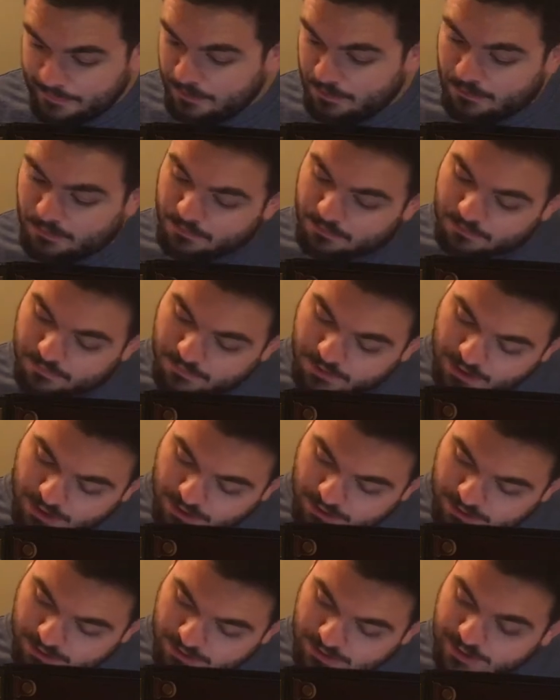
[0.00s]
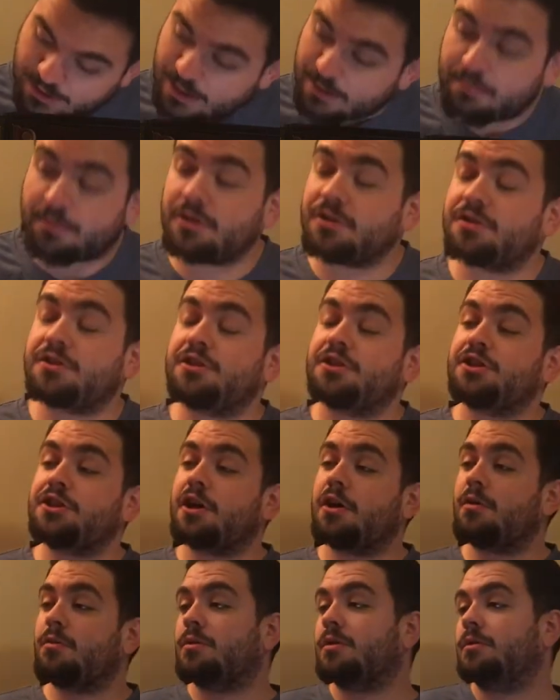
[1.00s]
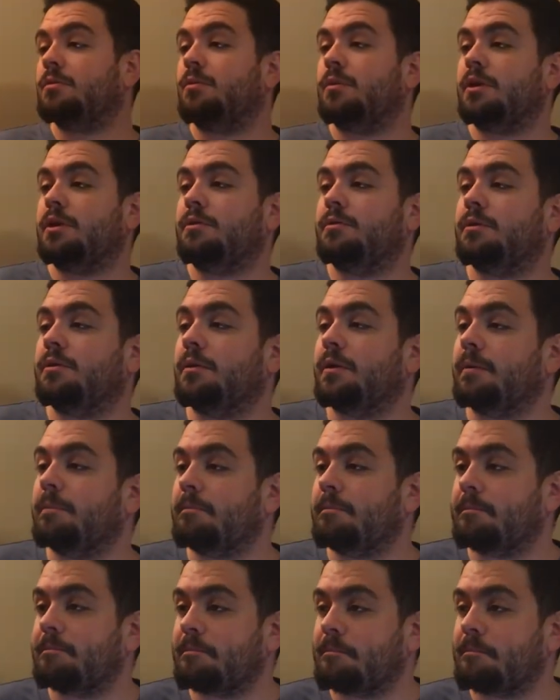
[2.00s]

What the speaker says: All right, and that brings us to Joe. What are you doing?